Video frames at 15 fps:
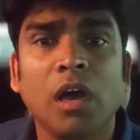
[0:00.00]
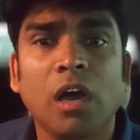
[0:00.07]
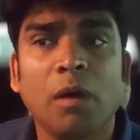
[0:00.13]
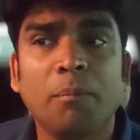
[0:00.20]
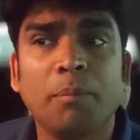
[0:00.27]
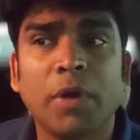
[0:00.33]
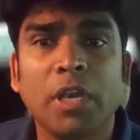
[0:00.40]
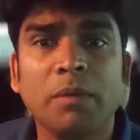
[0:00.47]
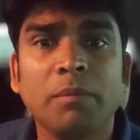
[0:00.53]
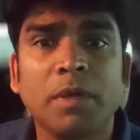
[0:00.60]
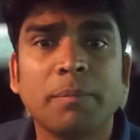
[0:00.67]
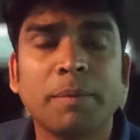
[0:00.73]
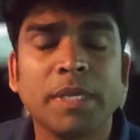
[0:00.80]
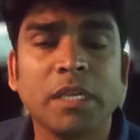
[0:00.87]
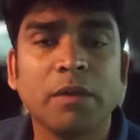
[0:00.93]

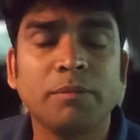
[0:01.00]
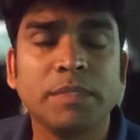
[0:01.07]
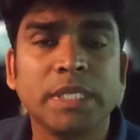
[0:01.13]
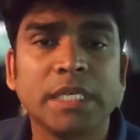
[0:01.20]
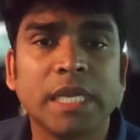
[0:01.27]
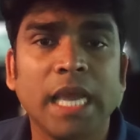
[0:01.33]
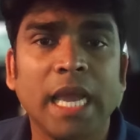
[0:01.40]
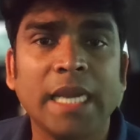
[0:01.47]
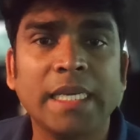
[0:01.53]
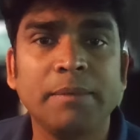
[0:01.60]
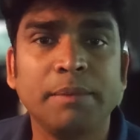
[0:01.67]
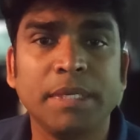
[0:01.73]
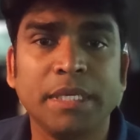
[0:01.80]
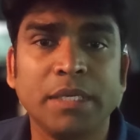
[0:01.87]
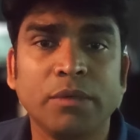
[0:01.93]
polymorphic object
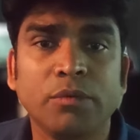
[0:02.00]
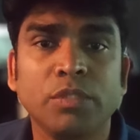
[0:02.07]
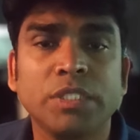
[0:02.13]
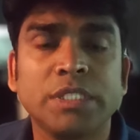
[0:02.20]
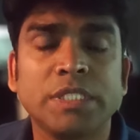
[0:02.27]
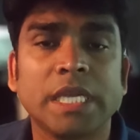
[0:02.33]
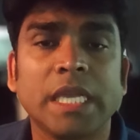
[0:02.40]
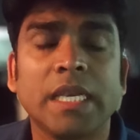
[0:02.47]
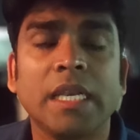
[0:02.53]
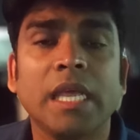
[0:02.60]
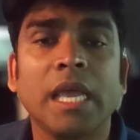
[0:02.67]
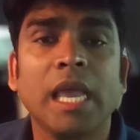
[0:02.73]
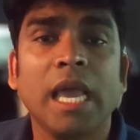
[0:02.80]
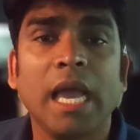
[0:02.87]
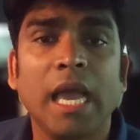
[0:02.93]
activity which can
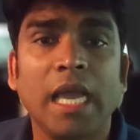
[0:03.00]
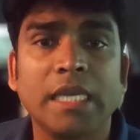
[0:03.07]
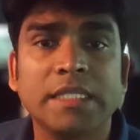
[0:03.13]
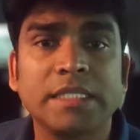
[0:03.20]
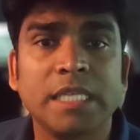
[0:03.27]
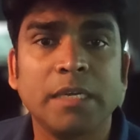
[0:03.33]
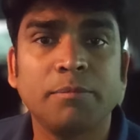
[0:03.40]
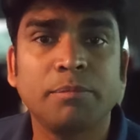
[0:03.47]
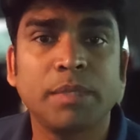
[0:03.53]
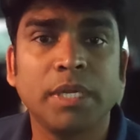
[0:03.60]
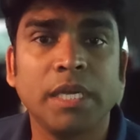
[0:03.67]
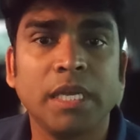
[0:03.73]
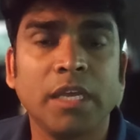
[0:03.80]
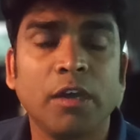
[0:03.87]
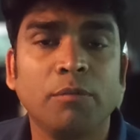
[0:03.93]
accept
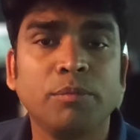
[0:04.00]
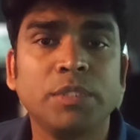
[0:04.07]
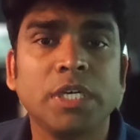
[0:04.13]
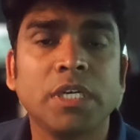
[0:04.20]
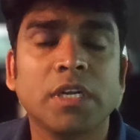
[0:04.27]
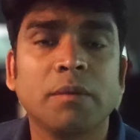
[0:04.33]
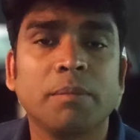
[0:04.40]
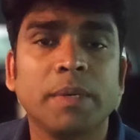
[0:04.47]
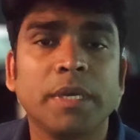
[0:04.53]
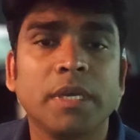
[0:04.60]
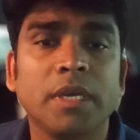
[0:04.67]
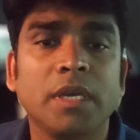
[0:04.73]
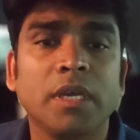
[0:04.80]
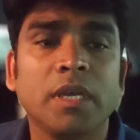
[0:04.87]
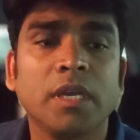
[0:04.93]
a object of
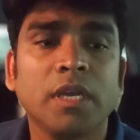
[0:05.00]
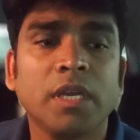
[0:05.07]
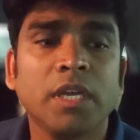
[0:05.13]
a